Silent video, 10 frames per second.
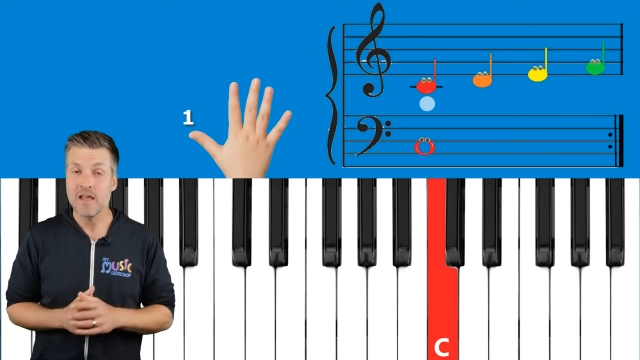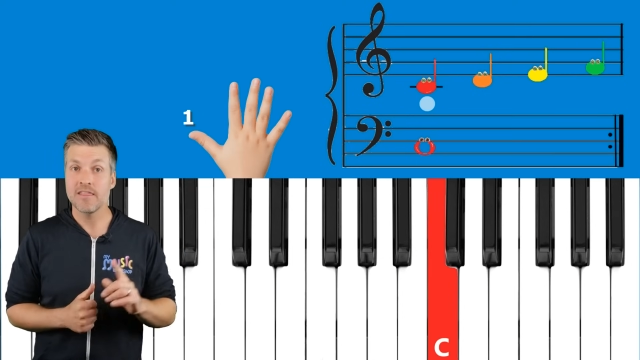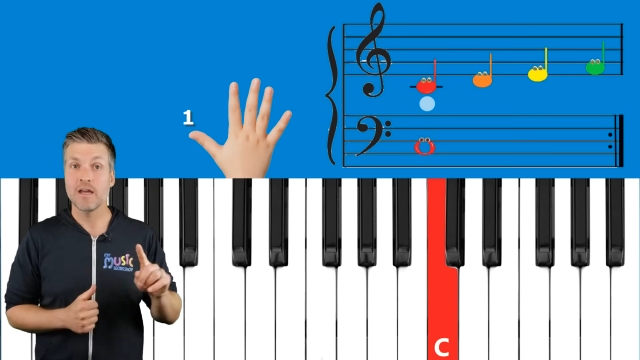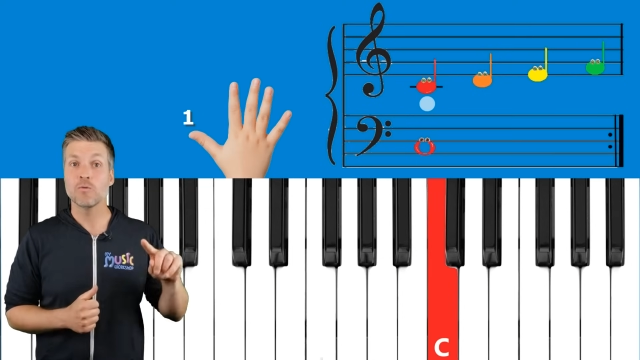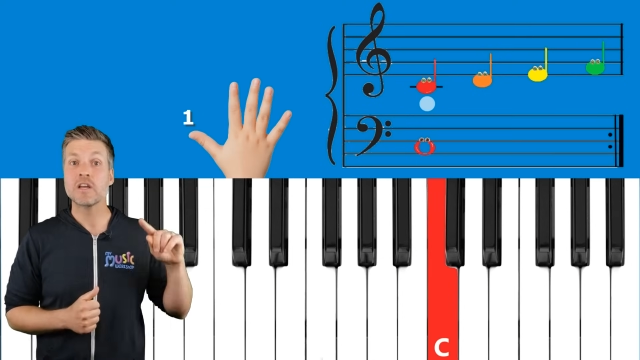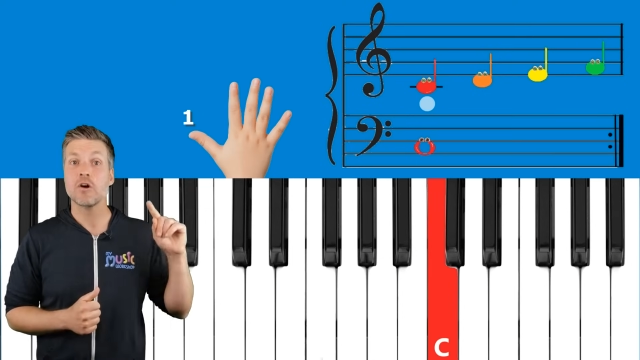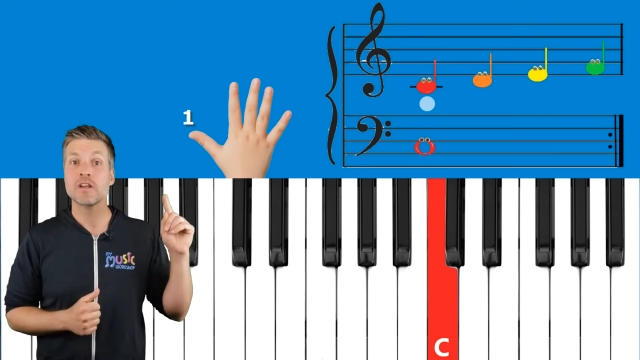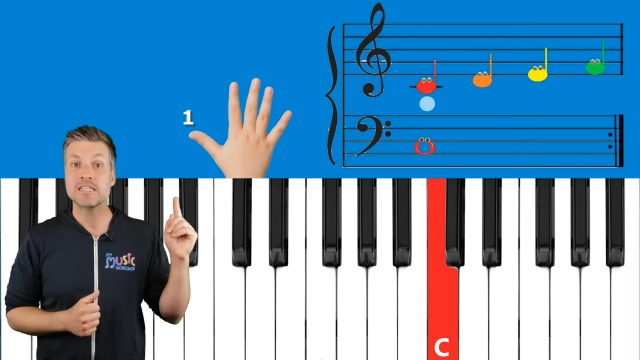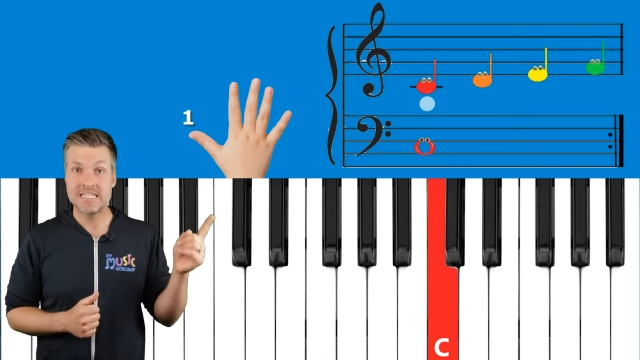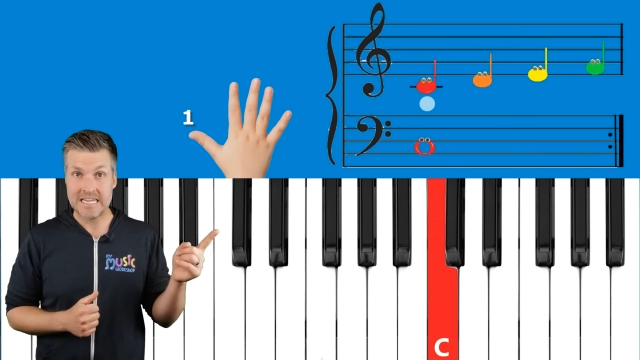Then we go
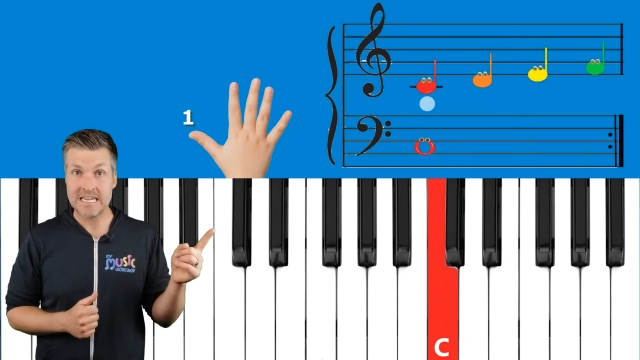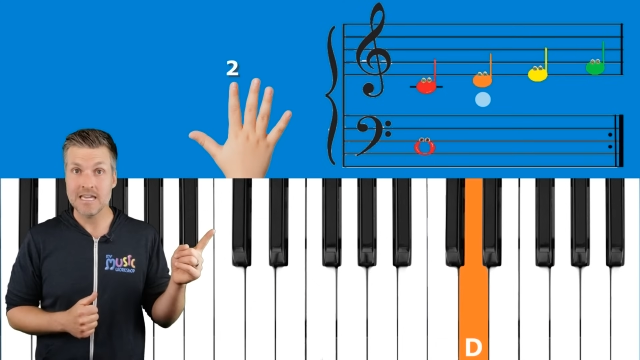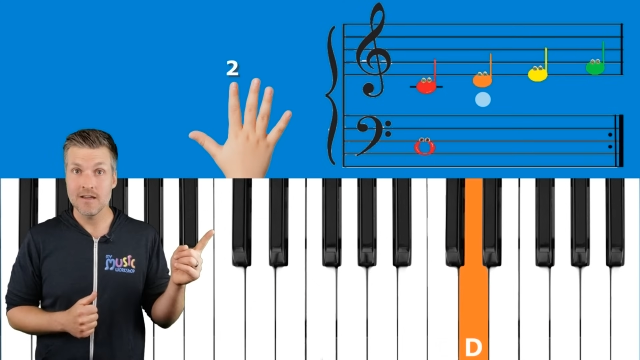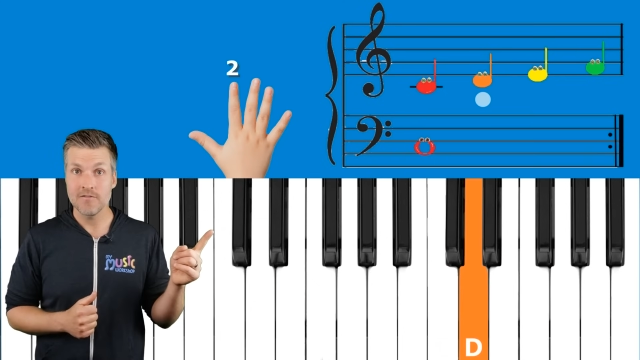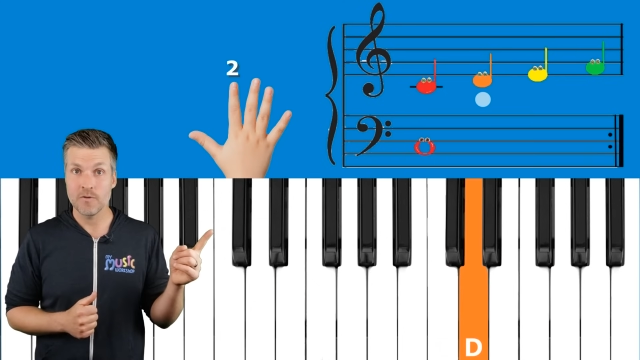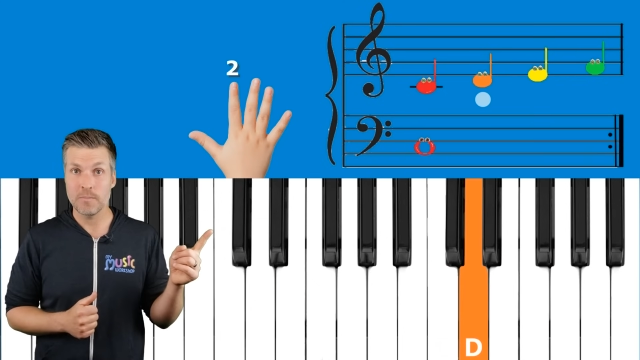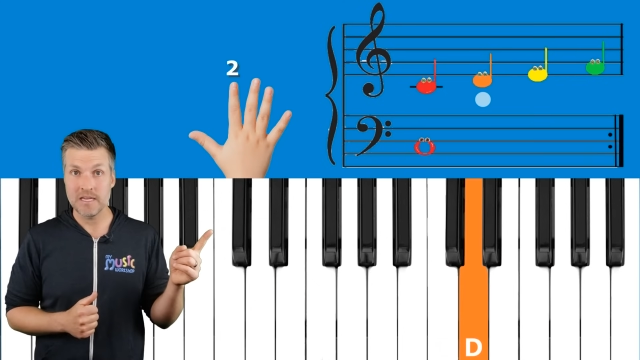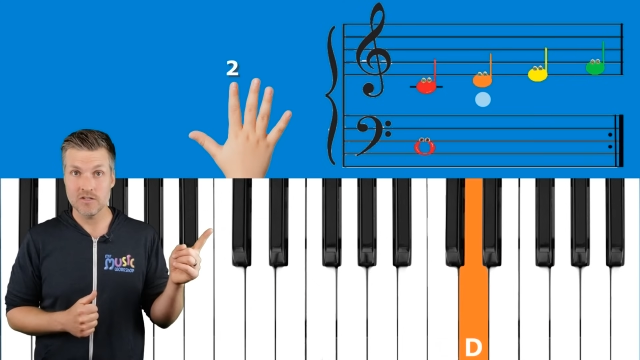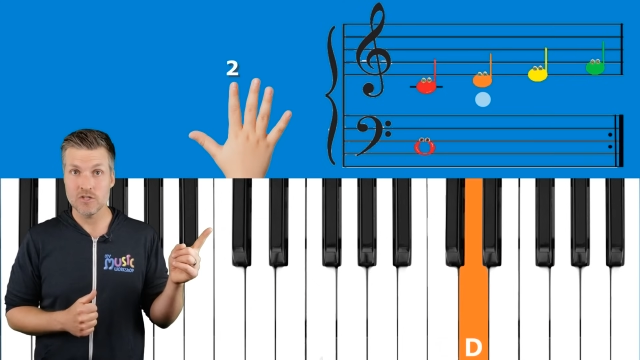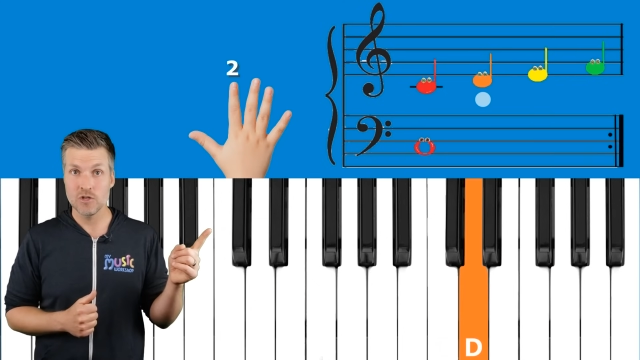to D for
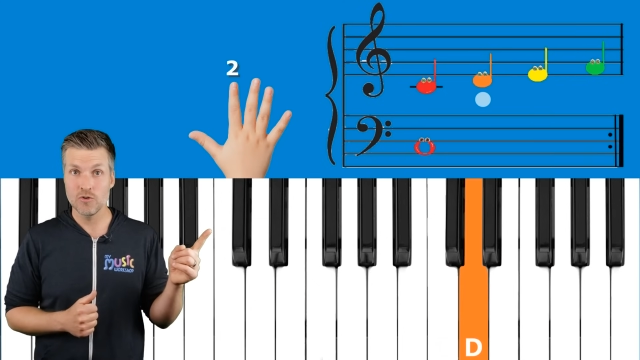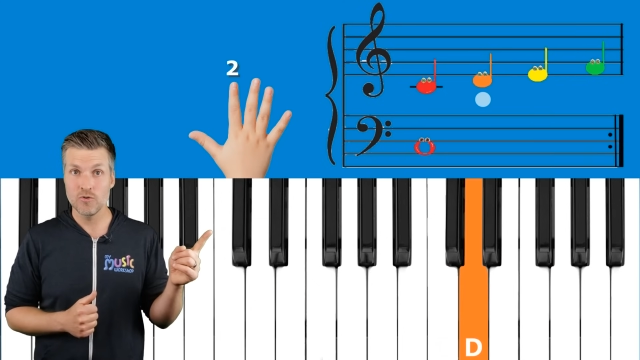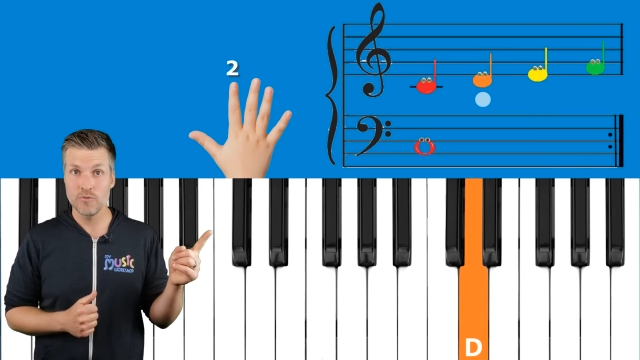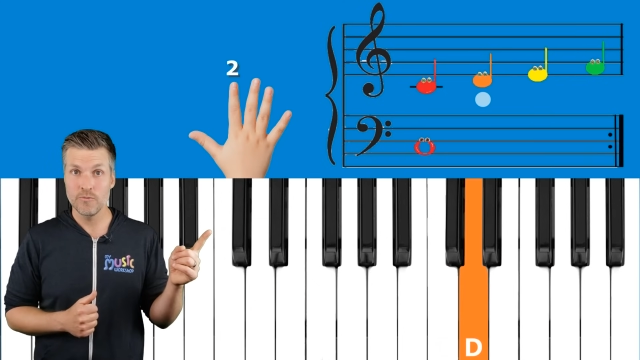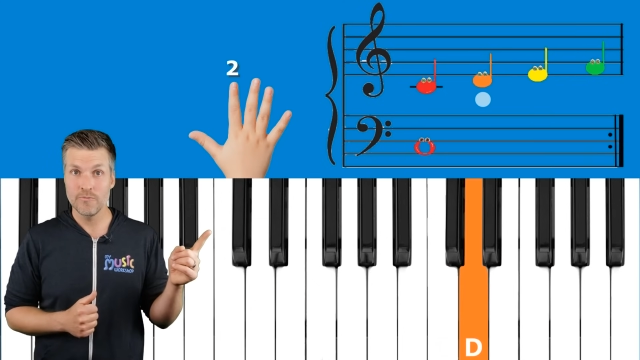beat 2.